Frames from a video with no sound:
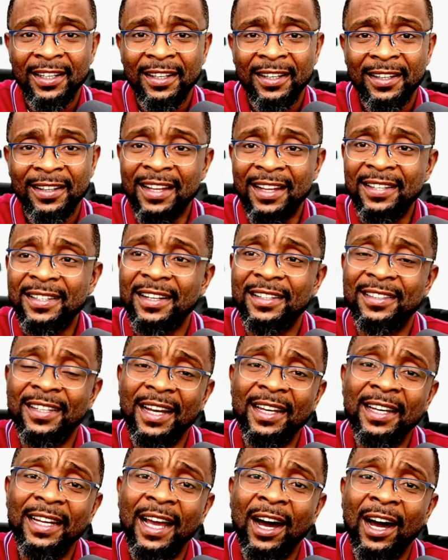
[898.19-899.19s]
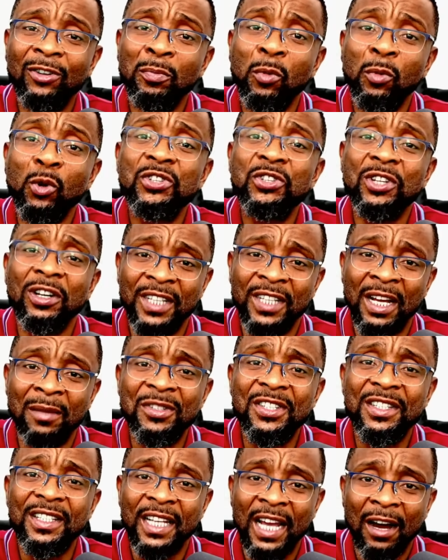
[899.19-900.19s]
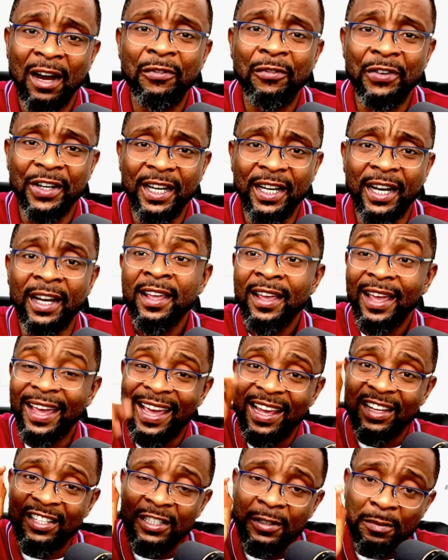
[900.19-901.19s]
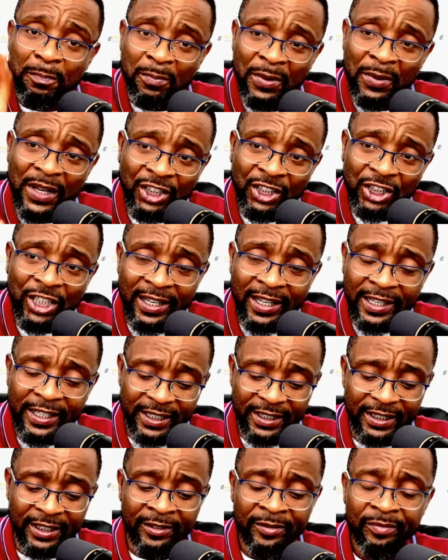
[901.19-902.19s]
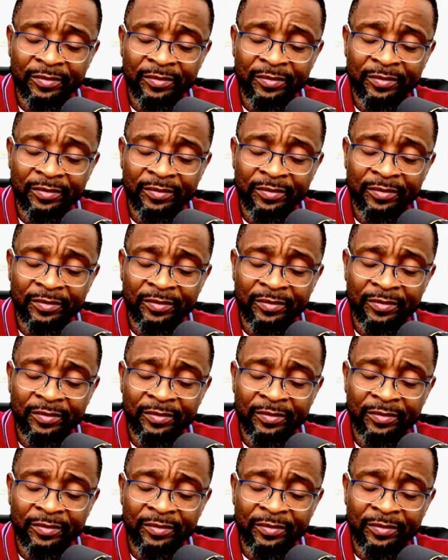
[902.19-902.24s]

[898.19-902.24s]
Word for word: that's exactly how most of them see Africa, especially